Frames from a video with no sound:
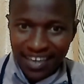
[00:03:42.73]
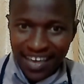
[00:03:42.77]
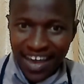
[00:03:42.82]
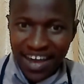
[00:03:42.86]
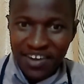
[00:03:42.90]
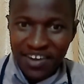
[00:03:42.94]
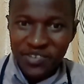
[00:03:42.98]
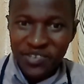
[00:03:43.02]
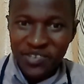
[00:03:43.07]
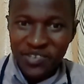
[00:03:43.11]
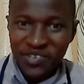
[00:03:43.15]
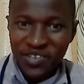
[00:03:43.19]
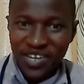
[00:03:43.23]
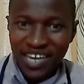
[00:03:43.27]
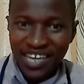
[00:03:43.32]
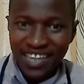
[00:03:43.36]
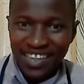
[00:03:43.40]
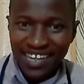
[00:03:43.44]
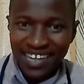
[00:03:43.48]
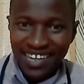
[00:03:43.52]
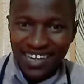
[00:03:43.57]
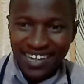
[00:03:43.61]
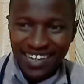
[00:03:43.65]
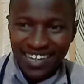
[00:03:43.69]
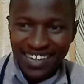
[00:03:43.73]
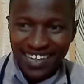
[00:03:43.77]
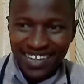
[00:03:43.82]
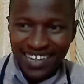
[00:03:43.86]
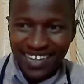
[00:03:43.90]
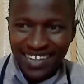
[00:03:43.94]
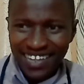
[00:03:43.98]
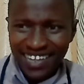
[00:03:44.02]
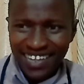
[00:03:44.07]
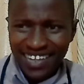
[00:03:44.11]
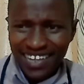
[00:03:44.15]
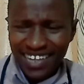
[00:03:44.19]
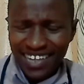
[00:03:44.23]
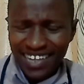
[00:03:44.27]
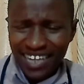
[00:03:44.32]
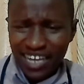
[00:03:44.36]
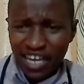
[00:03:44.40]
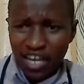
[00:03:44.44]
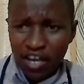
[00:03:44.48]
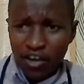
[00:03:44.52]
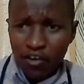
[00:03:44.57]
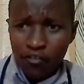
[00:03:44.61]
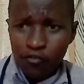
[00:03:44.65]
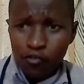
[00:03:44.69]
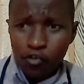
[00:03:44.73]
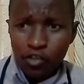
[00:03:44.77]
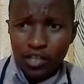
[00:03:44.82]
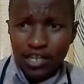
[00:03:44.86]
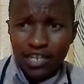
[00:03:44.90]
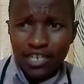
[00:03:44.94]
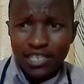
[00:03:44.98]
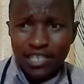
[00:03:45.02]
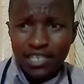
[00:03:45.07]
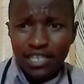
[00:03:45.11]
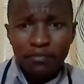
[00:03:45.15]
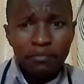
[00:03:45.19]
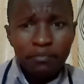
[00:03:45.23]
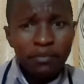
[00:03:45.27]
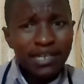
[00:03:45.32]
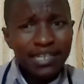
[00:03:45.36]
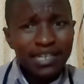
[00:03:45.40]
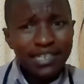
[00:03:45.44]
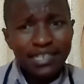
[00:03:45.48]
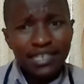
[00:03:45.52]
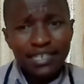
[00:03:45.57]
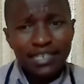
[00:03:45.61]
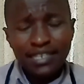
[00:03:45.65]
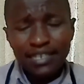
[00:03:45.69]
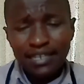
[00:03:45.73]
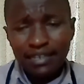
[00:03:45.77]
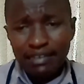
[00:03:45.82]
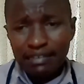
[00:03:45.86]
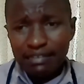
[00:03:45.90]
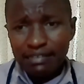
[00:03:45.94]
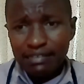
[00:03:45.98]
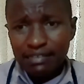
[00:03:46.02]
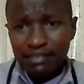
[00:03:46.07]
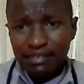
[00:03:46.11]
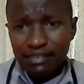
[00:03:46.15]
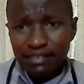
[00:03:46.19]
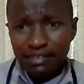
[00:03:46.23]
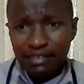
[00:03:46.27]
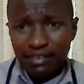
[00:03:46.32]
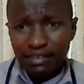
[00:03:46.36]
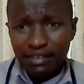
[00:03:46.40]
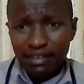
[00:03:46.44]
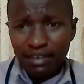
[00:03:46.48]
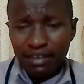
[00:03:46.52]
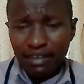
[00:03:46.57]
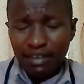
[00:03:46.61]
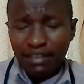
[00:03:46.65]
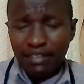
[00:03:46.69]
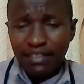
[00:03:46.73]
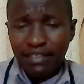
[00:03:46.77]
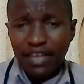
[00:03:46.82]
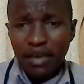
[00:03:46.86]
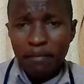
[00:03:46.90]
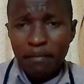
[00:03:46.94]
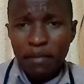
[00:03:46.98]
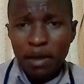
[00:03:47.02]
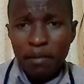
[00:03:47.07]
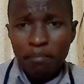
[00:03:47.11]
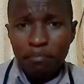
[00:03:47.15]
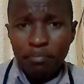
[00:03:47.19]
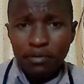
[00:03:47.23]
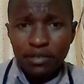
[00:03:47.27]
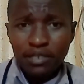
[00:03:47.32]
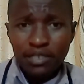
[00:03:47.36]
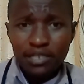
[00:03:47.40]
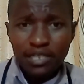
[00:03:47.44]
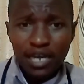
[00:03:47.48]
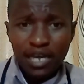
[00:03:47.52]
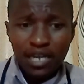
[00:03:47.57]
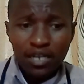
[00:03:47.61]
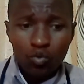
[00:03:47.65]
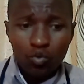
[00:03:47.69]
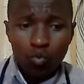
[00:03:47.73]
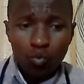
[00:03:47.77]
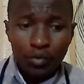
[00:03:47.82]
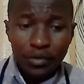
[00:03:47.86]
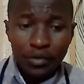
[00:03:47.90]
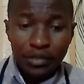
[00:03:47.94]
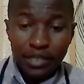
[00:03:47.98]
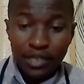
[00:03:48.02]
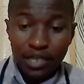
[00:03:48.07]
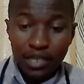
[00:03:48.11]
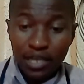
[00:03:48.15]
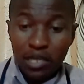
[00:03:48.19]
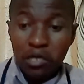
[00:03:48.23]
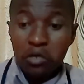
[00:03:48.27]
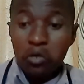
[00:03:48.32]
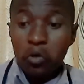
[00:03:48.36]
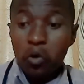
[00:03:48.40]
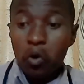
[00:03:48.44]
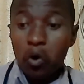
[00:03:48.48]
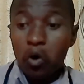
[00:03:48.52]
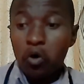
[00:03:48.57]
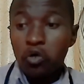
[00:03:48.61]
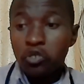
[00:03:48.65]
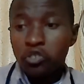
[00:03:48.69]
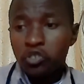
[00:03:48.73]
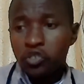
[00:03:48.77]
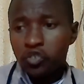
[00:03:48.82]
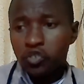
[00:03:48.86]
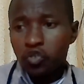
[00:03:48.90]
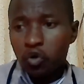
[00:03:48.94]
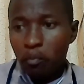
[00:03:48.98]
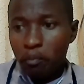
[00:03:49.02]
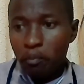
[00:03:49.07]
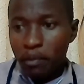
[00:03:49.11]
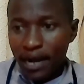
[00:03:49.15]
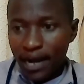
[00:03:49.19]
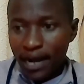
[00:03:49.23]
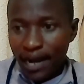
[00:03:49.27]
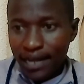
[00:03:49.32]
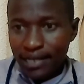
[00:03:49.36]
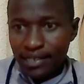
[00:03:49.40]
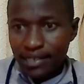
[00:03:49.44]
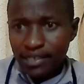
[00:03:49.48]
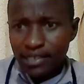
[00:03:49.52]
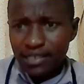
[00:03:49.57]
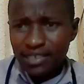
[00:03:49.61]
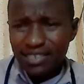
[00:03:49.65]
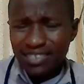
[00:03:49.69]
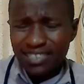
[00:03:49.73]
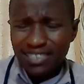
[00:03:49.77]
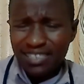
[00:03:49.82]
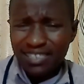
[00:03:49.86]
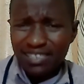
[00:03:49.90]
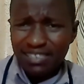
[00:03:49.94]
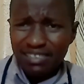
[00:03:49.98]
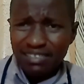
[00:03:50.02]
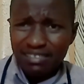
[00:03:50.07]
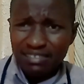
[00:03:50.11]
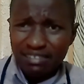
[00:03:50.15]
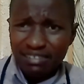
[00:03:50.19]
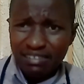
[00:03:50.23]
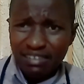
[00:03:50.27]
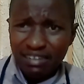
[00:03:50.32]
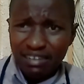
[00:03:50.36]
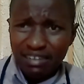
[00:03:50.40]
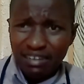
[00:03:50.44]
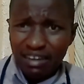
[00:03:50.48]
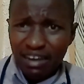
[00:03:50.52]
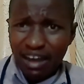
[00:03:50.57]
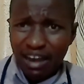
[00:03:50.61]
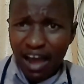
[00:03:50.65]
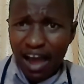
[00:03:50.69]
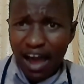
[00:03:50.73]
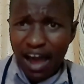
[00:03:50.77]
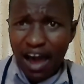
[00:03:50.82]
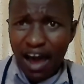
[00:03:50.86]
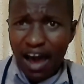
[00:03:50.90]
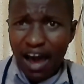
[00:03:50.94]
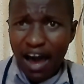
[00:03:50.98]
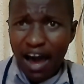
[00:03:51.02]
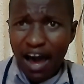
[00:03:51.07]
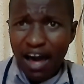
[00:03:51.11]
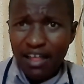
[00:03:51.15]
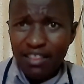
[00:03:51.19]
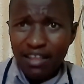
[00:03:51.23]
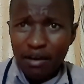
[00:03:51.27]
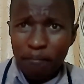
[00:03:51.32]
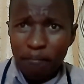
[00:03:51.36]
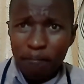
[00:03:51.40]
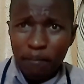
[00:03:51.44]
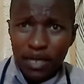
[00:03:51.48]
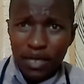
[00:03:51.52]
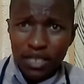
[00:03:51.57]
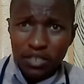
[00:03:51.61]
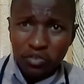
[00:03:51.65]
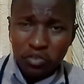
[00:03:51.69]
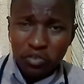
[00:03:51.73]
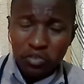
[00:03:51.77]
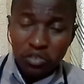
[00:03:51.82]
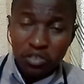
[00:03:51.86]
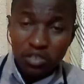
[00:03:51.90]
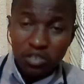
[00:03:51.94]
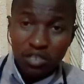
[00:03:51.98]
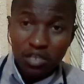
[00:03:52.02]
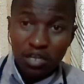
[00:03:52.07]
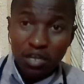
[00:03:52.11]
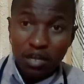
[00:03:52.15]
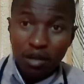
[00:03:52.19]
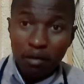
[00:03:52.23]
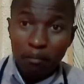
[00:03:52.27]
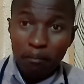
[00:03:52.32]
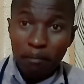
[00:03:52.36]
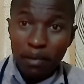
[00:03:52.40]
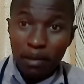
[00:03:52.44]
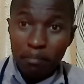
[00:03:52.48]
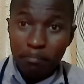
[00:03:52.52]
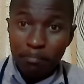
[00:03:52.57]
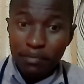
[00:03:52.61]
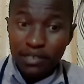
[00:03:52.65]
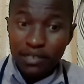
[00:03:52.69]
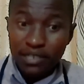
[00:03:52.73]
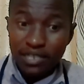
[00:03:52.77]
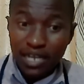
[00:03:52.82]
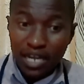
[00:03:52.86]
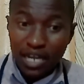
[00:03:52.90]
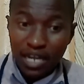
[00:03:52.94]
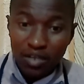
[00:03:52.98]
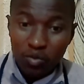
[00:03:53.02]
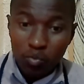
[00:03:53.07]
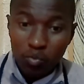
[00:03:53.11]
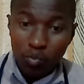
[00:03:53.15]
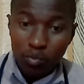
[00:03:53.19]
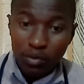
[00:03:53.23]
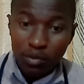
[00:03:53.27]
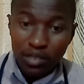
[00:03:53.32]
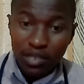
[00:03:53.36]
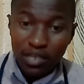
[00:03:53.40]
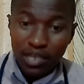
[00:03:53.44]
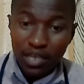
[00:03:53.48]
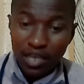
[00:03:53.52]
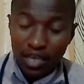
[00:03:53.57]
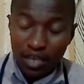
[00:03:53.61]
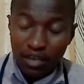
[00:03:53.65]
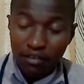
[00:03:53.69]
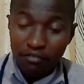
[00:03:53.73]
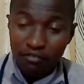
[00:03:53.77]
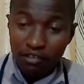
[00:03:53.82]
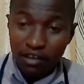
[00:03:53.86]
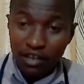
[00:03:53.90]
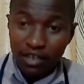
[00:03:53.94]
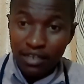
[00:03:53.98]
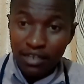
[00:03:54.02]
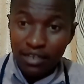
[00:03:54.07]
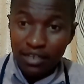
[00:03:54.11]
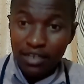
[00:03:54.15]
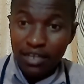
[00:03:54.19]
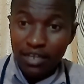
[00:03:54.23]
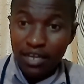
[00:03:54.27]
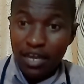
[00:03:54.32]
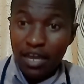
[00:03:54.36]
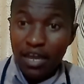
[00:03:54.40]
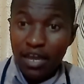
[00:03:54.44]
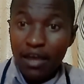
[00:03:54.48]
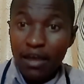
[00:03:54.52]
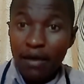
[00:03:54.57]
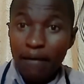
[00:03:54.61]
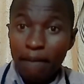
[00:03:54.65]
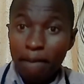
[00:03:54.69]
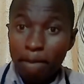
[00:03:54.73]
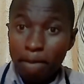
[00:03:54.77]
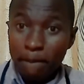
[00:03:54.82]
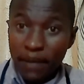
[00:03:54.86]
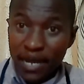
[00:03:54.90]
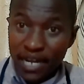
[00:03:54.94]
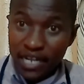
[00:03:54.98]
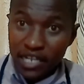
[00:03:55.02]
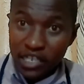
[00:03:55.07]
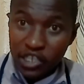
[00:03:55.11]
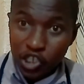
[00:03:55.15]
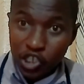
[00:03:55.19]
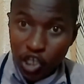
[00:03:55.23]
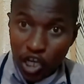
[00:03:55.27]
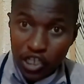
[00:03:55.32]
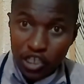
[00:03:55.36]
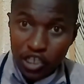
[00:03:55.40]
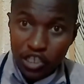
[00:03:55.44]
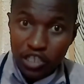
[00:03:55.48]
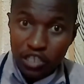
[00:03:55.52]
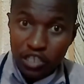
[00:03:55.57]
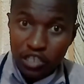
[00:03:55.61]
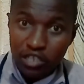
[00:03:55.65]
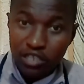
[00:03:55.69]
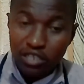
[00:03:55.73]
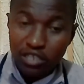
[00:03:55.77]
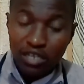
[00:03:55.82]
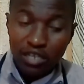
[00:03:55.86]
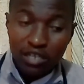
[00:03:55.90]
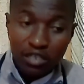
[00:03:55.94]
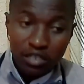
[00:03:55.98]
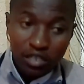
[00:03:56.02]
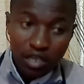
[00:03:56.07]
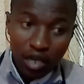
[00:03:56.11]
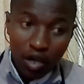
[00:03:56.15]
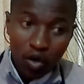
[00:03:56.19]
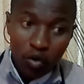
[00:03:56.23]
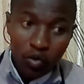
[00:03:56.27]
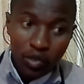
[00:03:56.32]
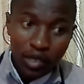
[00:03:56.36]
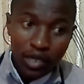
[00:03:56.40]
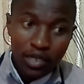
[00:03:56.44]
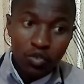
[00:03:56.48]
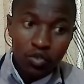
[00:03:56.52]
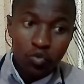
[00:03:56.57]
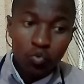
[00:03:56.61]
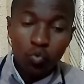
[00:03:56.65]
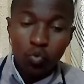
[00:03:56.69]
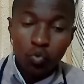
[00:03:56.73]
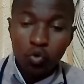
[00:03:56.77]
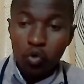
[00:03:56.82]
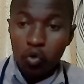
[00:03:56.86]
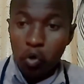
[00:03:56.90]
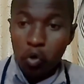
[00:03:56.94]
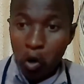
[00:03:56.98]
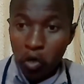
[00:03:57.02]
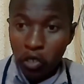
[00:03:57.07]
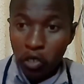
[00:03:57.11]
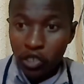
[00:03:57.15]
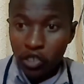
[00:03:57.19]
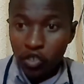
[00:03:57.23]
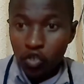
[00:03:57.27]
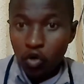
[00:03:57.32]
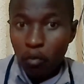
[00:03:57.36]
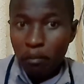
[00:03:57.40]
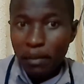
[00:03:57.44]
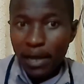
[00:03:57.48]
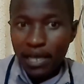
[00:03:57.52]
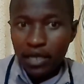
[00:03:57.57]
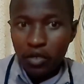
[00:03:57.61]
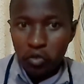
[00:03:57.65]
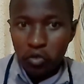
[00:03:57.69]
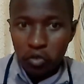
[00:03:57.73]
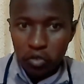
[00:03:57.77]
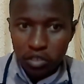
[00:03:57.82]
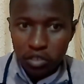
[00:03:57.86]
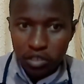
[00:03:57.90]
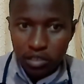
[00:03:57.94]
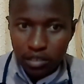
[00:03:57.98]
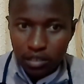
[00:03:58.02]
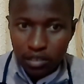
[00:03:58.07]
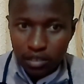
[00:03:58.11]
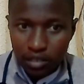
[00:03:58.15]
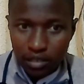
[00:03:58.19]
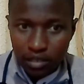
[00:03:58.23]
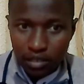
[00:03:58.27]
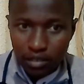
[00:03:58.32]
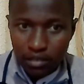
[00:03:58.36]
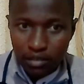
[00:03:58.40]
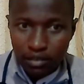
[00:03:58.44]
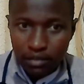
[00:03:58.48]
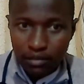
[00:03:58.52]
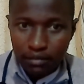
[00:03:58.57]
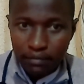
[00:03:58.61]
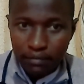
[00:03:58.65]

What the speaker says: Are we together? For the disseminated case, they may present with osteomyelitis. Other persons may present with even meningitis secondary to coccidiomycosis.